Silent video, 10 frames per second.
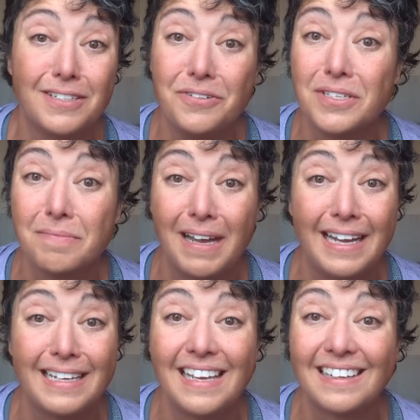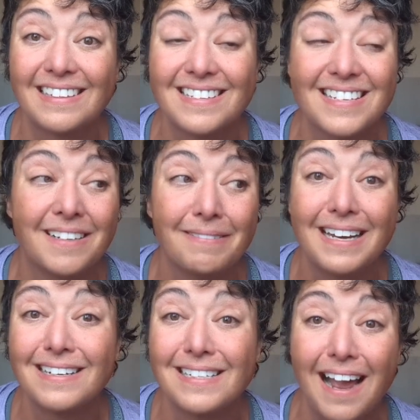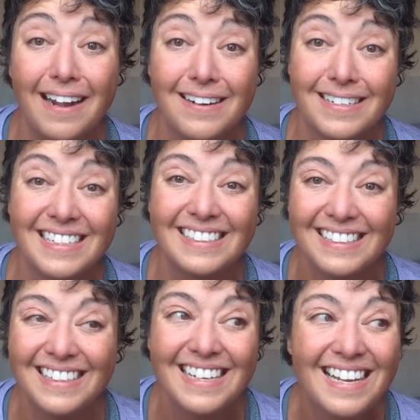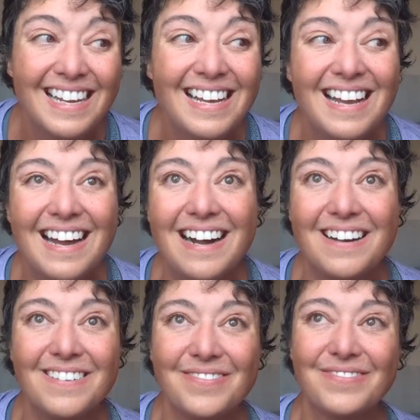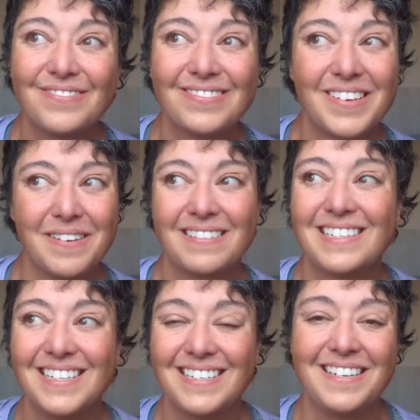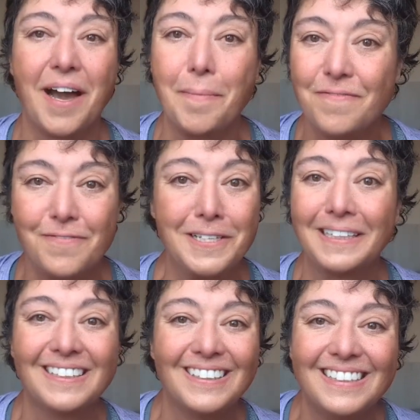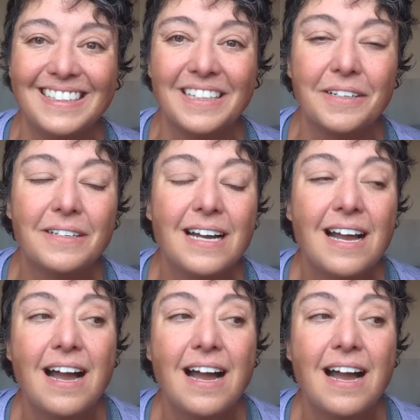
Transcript: to do some hiking, because I'm getting tired of just not feeling good, you know?